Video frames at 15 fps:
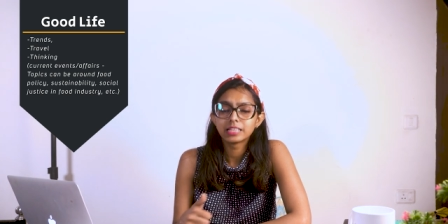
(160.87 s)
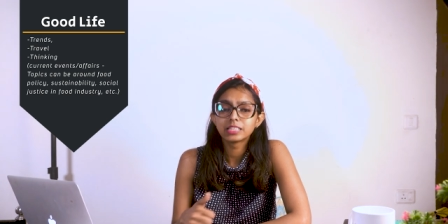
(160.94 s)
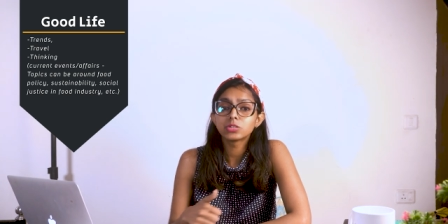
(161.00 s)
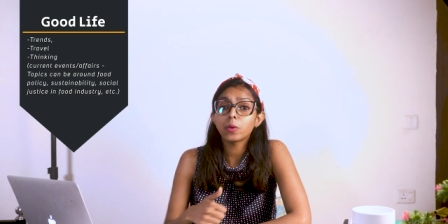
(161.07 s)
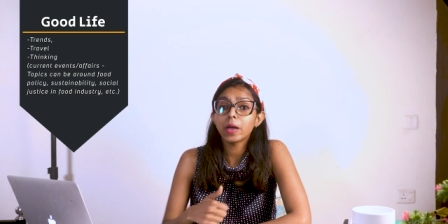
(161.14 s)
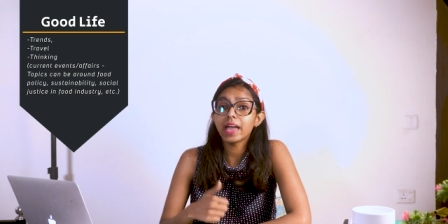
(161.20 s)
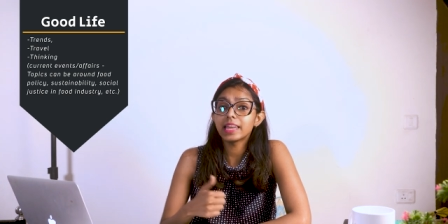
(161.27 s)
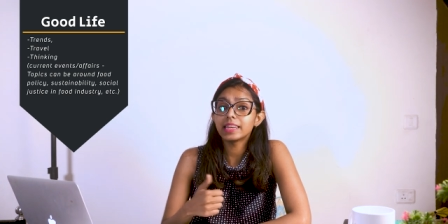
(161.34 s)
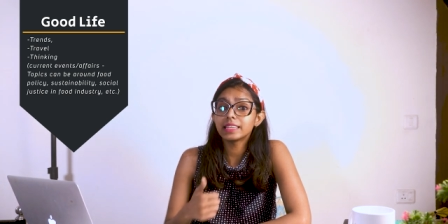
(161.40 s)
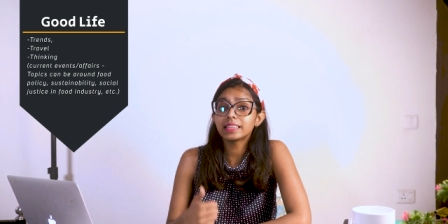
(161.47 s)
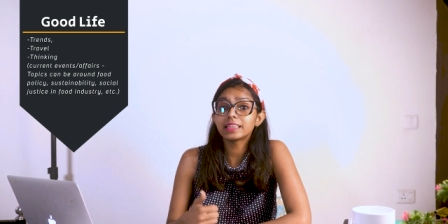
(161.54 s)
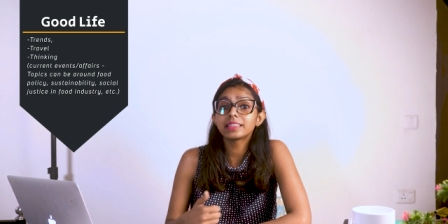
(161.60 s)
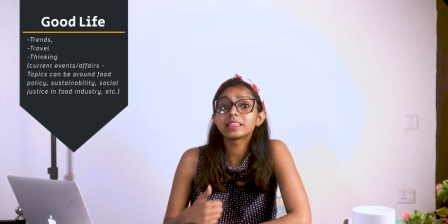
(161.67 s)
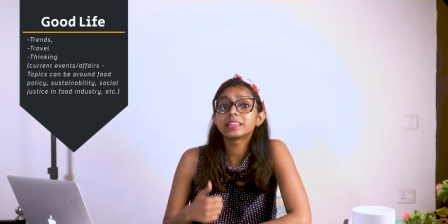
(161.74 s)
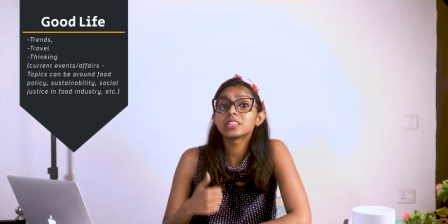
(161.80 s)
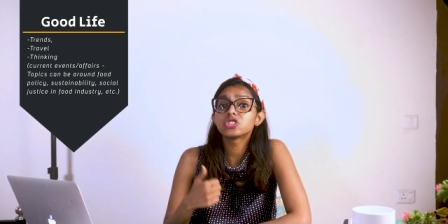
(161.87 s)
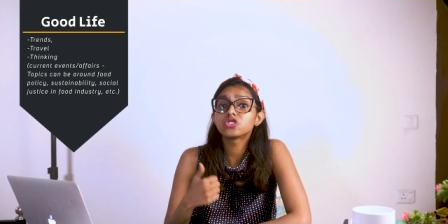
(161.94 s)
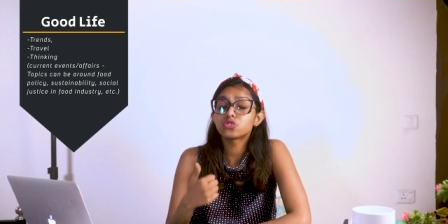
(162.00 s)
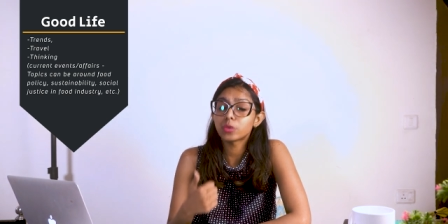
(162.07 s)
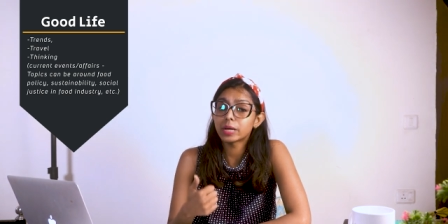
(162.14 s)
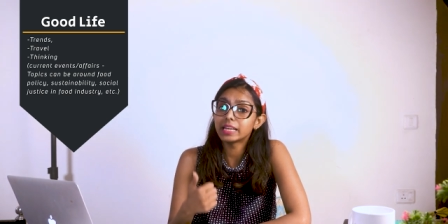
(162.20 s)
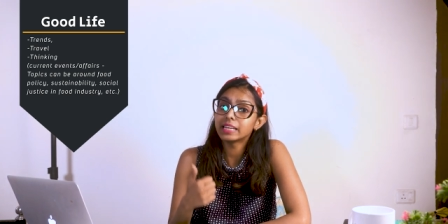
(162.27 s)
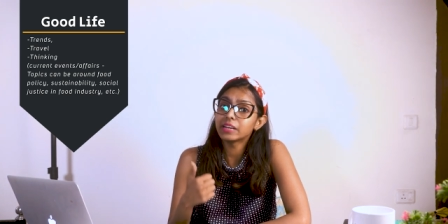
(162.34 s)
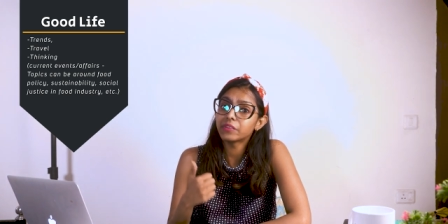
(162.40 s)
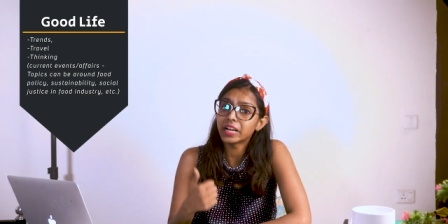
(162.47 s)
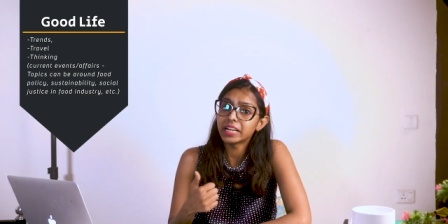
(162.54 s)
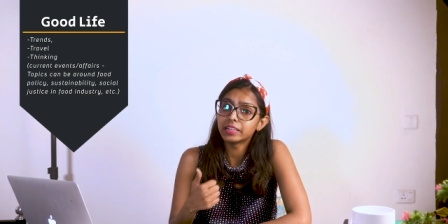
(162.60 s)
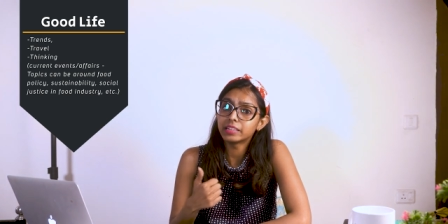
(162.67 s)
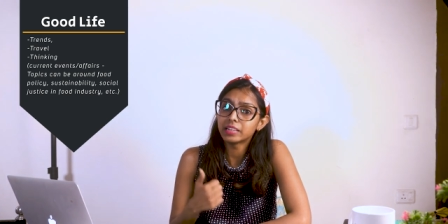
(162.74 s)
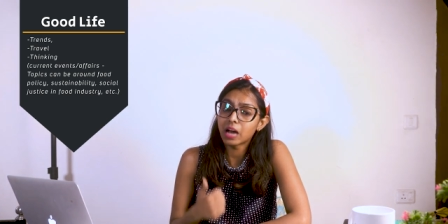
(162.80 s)
So anything that is trending
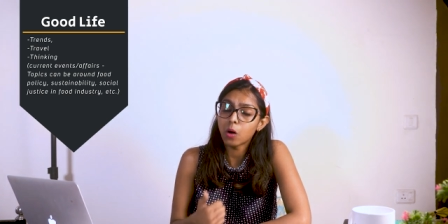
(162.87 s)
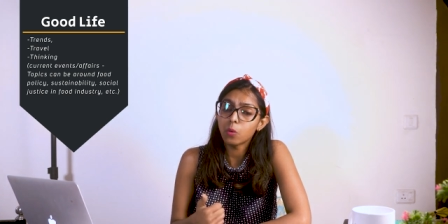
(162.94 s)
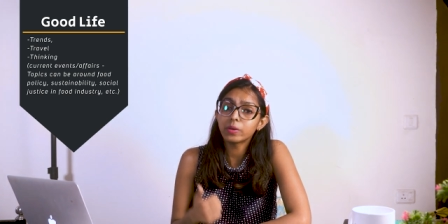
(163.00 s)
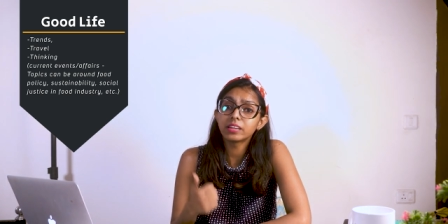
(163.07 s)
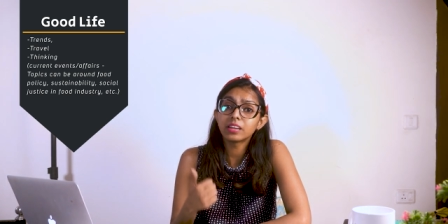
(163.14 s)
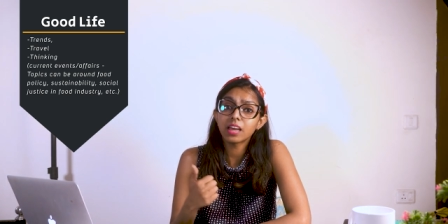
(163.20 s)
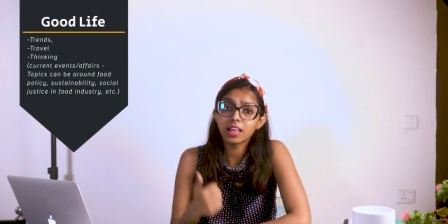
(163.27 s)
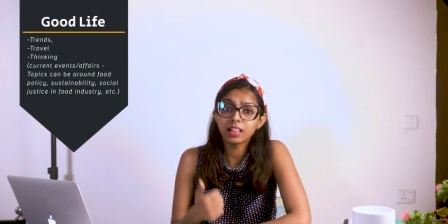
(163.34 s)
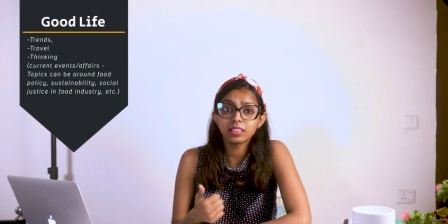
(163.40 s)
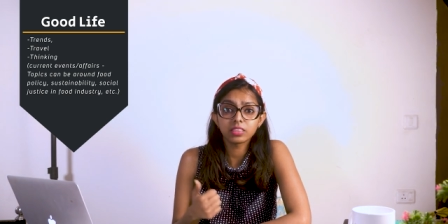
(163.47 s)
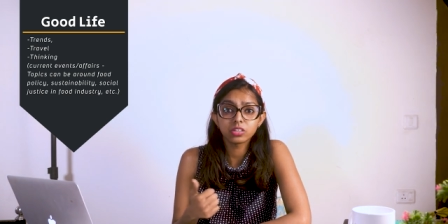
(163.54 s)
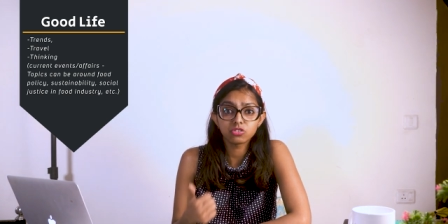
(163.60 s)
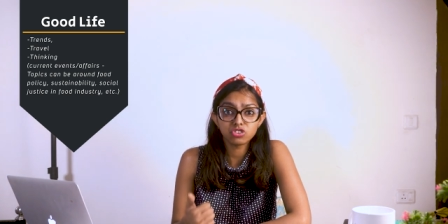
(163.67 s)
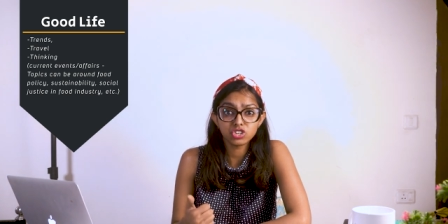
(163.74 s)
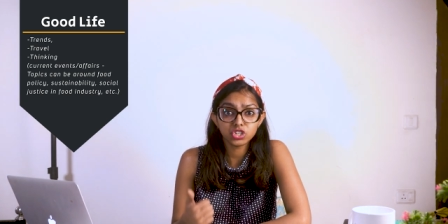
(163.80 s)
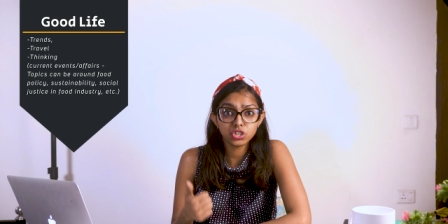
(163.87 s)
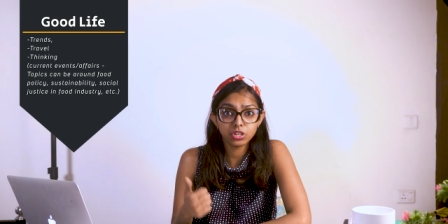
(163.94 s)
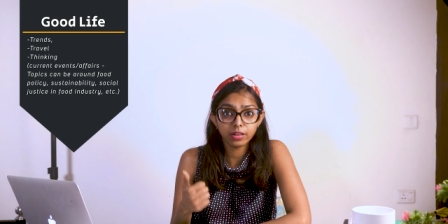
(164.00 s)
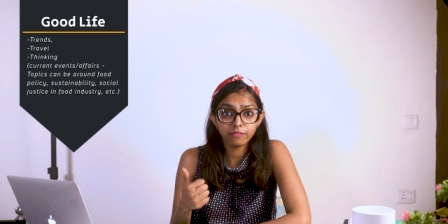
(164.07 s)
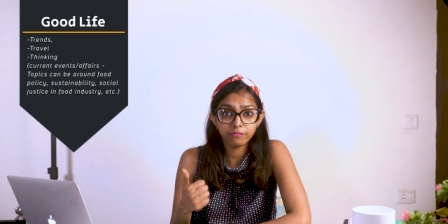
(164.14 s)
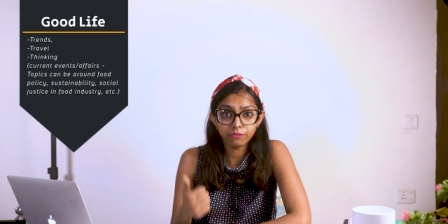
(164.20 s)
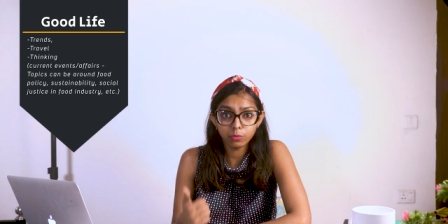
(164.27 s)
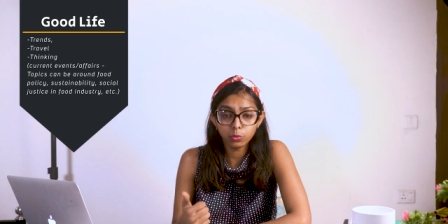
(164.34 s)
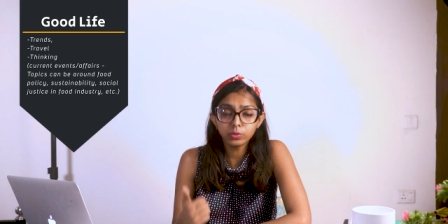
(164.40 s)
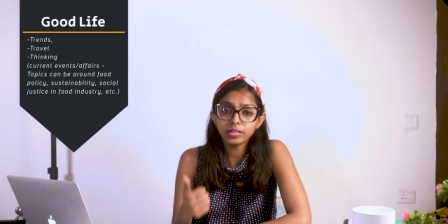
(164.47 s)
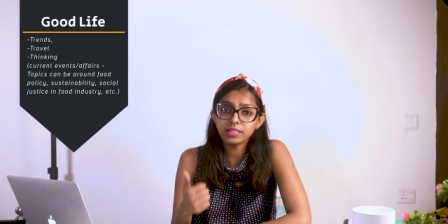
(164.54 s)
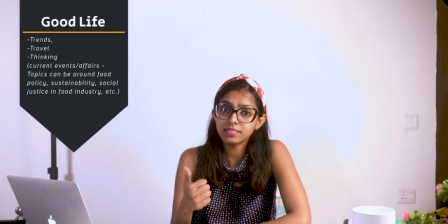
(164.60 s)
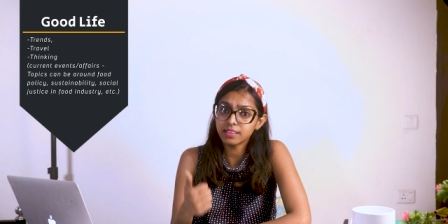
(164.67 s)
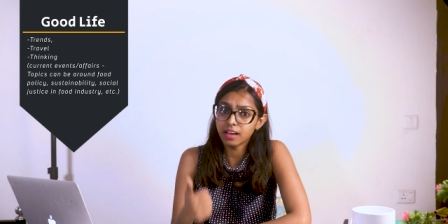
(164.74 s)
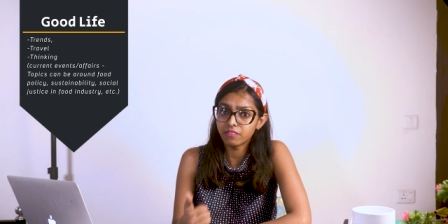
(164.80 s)
right now in health, nutrition and food
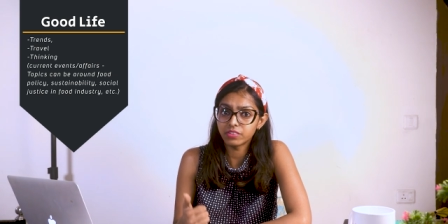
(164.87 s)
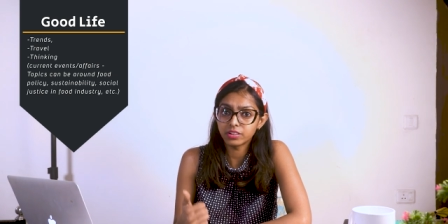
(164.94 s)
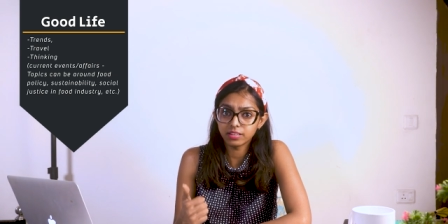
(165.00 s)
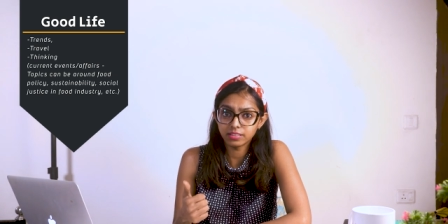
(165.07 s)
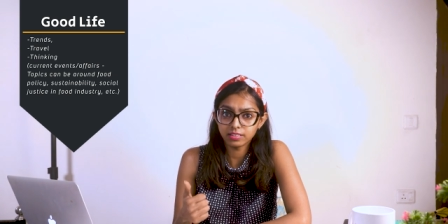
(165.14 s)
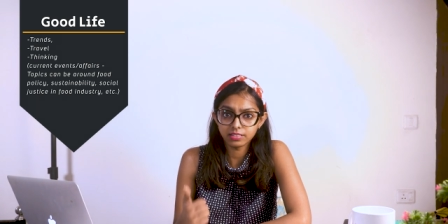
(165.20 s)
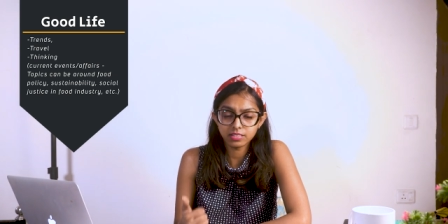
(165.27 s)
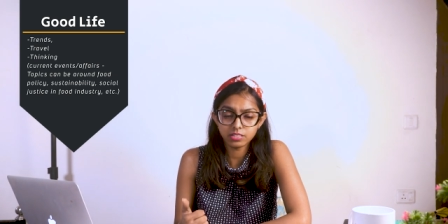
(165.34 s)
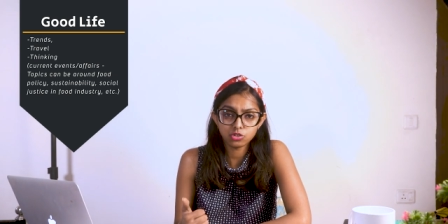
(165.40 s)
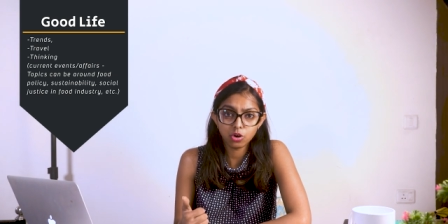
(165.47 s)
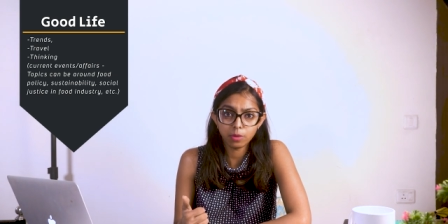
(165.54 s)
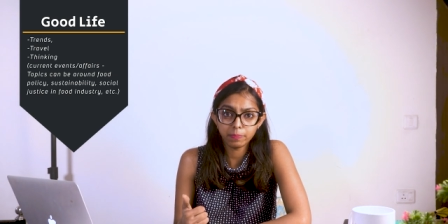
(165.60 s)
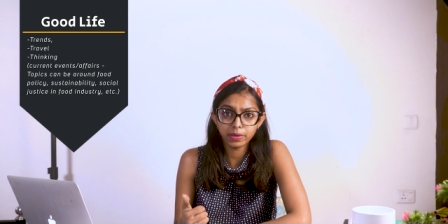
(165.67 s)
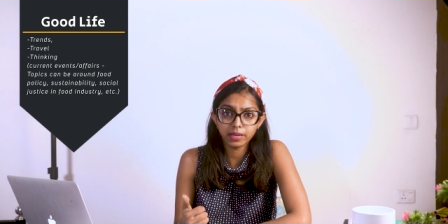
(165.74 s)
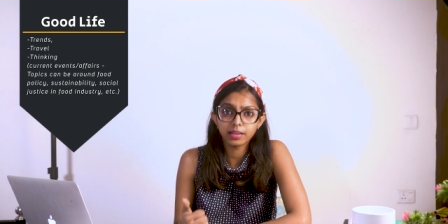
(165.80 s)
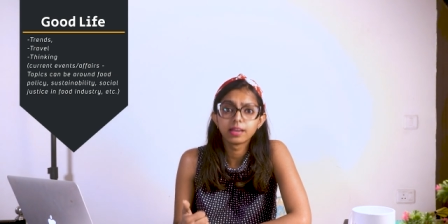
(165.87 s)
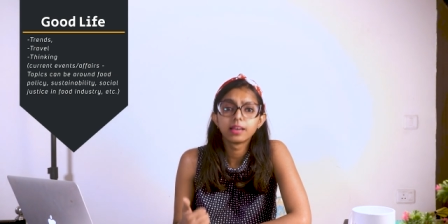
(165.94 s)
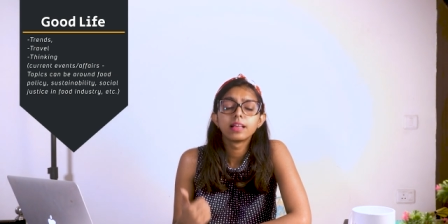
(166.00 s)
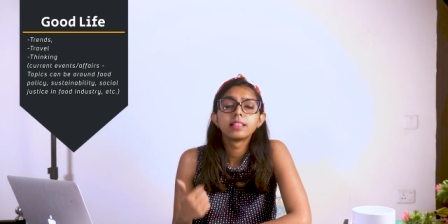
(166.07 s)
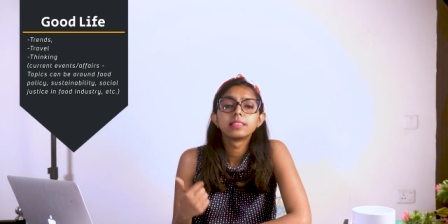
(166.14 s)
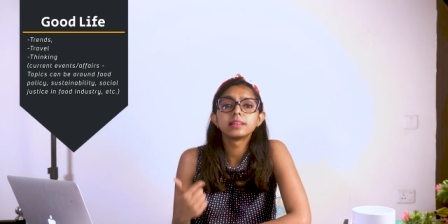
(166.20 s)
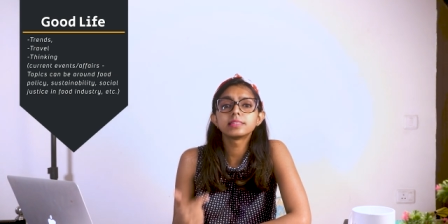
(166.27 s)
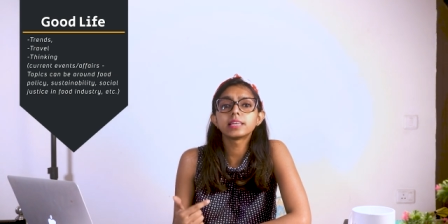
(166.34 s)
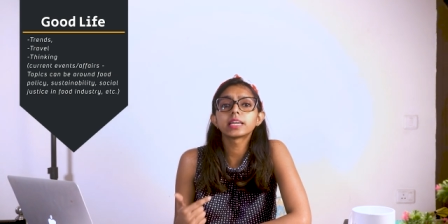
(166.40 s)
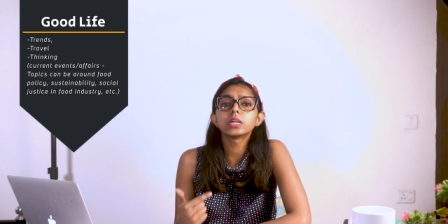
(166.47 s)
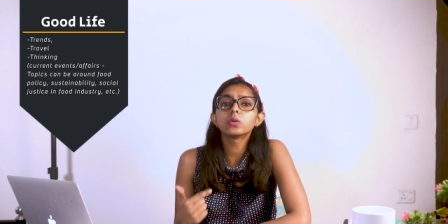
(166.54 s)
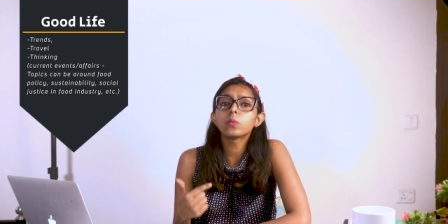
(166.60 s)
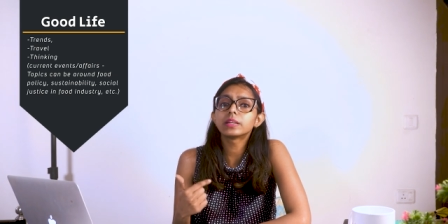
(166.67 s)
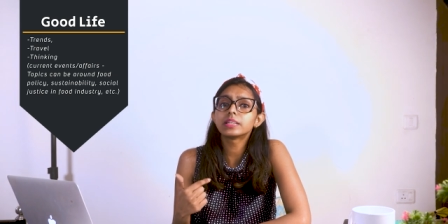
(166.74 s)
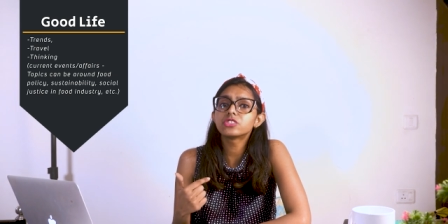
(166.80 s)
is covered under this topic. The
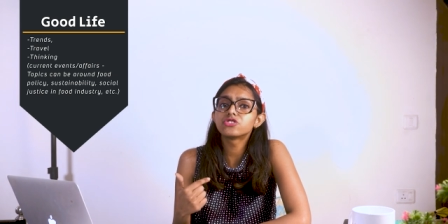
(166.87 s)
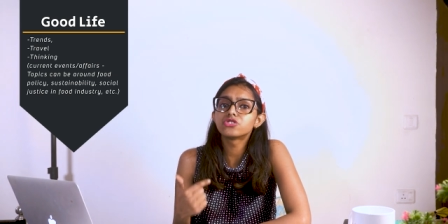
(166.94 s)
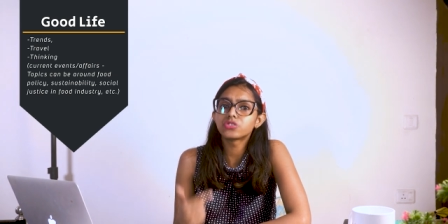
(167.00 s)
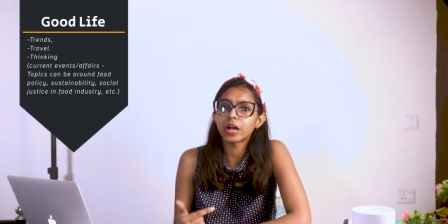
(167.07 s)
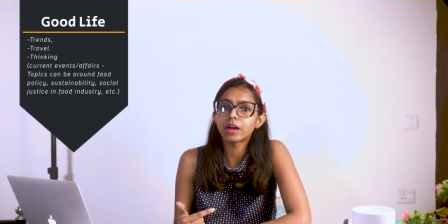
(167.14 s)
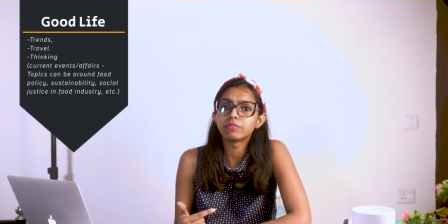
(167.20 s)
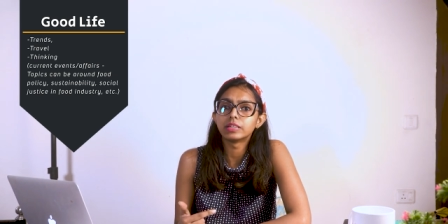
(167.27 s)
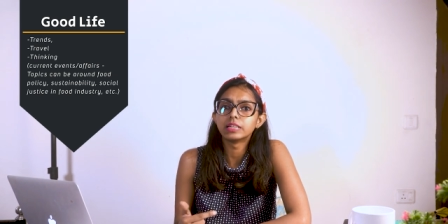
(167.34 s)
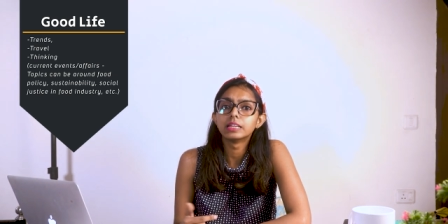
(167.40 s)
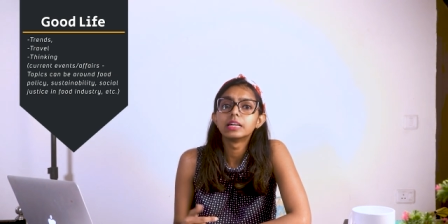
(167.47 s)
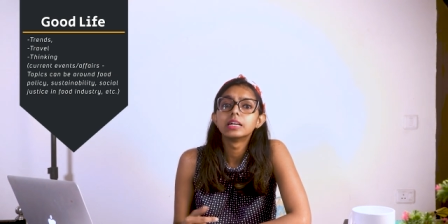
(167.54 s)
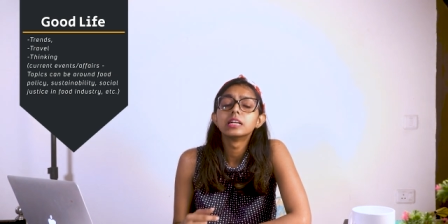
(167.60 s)
second one is travel.